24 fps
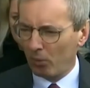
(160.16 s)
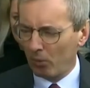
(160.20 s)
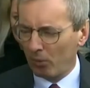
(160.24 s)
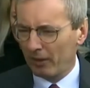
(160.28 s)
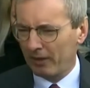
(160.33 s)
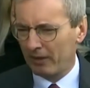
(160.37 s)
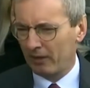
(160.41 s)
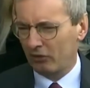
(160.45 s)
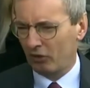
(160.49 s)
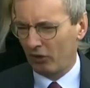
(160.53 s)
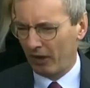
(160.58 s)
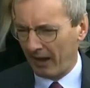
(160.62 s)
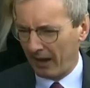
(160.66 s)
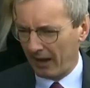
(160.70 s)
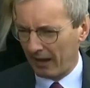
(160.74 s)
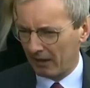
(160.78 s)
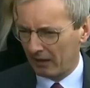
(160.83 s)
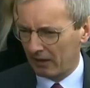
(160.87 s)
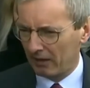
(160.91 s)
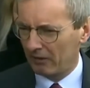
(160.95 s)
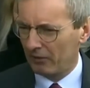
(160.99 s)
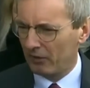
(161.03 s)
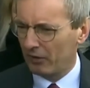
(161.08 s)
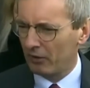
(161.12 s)
an appalling
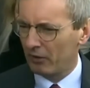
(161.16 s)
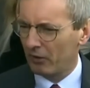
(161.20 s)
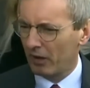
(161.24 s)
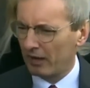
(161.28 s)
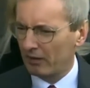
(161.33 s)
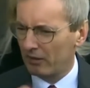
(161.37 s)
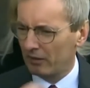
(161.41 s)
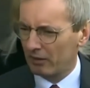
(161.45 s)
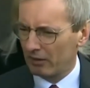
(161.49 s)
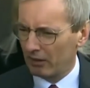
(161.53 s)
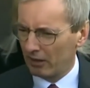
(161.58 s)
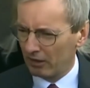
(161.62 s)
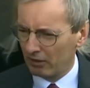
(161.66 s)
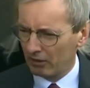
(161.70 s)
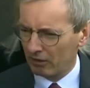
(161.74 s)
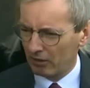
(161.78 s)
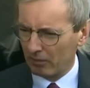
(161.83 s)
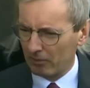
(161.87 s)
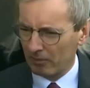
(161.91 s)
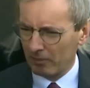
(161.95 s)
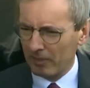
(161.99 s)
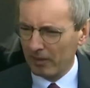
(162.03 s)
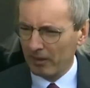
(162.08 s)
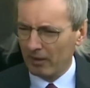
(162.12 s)
attack in the United
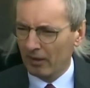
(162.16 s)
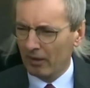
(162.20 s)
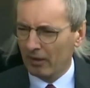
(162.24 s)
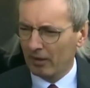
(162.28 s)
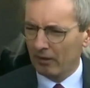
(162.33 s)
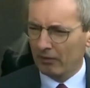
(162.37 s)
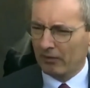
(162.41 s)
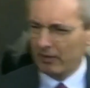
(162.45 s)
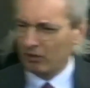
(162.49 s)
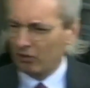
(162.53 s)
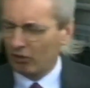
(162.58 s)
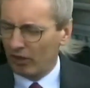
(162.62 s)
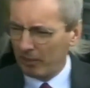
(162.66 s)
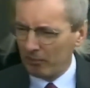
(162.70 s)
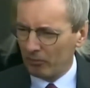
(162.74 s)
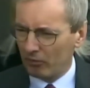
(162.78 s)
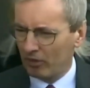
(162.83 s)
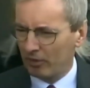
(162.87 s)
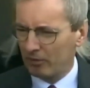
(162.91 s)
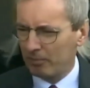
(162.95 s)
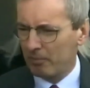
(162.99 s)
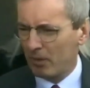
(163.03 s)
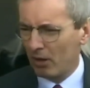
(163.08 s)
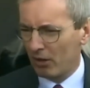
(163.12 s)
Kingdom, the
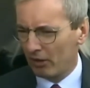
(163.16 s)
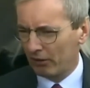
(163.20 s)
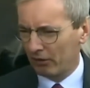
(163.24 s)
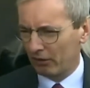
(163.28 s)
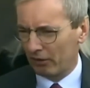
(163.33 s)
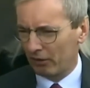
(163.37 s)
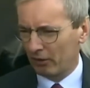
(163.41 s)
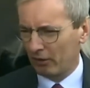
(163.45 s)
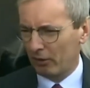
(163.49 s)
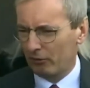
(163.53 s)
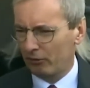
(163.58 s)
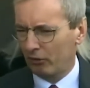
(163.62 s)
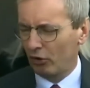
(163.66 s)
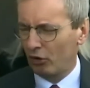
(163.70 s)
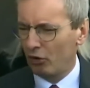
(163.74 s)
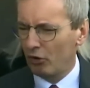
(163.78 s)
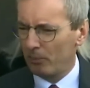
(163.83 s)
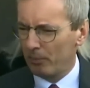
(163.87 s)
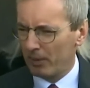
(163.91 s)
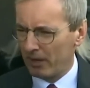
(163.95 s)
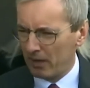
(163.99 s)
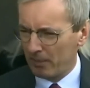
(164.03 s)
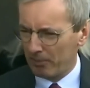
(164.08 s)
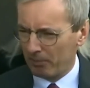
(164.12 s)
attempted murder
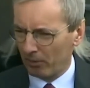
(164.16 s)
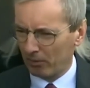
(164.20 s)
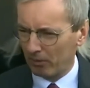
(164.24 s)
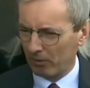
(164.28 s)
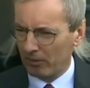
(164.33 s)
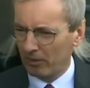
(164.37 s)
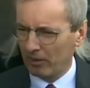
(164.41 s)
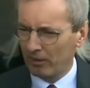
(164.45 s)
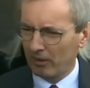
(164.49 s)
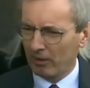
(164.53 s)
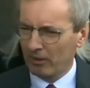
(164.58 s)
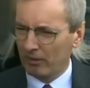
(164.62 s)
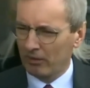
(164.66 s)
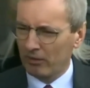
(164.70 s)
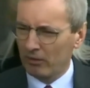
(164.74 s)
of two people